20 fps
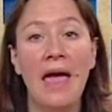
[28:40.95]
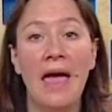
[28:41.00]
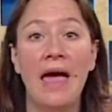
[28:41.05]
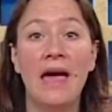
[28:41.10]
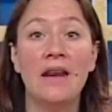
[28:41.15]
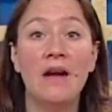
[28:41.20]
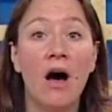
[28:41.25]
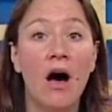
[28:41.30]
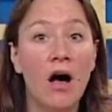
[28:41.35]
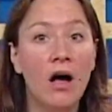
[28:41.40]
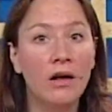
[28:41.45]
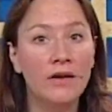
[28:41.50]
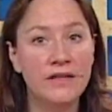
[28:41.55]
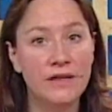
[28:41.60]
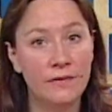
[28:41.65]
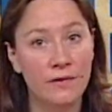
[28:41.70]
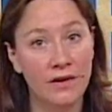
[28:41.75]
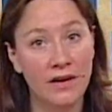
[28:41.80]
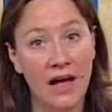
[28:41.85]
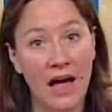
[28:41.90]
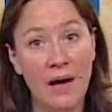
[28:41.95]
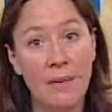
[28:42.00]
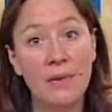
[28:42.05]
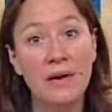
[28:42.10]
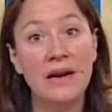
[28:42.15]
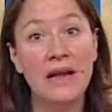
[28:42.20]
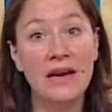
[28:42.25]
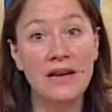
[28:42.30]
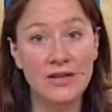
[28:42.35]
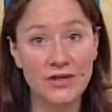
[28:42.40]
and all different
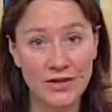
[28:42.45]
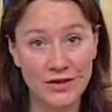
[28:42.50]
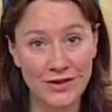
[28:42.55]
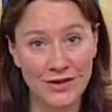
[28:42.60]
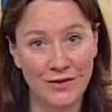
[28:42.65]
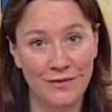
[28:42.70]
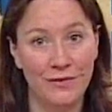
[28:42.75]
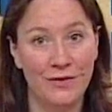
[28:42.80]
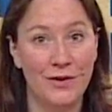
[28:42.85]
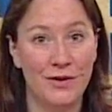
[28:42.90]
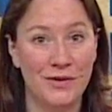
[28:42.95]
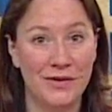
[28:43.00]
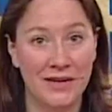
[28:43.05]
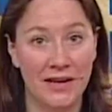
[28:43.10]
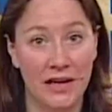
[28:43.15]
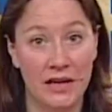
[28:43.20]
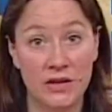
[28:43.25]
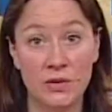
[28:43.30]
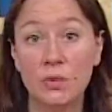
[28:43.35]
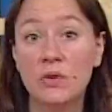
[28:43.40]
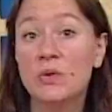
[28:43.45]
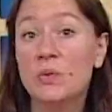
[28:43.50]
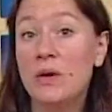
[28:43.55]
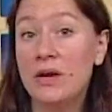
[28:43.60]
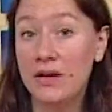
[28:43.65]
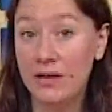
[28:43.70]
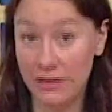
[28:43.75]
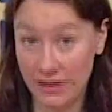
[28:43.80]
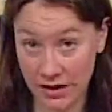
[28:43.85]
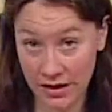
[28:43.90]
combinations of those lands, which we
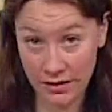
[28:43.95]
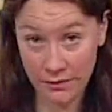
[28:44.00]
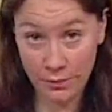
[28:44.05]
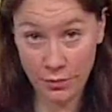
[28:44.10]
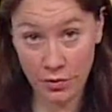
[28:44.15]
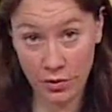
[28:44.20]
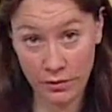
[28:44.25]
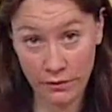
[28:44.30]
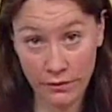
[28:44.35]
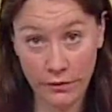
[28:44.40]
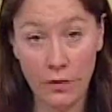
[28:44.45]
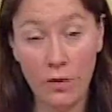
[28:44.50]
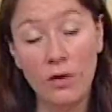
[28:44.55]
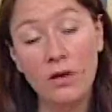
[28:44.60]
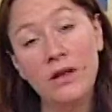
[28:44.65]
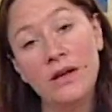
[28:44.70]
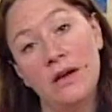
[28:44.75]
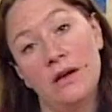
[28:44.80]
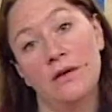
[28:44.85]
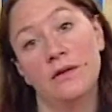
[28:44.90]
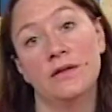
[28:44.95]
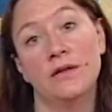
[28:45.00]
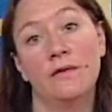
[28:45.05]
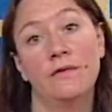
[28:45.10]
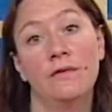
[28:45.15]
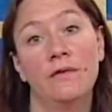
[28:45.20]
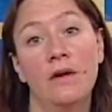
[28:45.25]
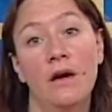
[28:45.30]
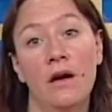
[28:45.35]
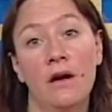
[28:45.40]
could think of portfolios
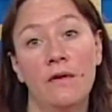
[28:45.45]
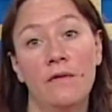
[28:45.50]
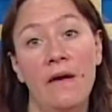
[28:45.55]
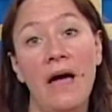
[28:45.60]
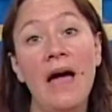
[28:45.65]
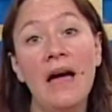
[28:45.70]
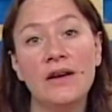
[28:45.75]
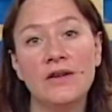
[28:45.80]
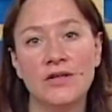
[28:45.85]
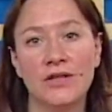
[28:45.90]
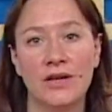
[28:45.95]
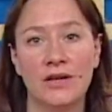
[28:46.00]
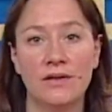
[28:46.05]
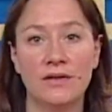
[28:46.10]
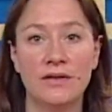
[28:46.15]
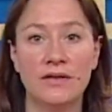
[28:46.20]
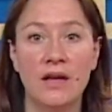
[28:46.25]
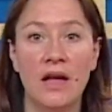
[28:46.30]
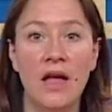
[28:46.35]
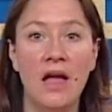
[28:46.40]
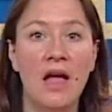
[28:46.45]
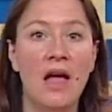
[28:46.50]
of actions,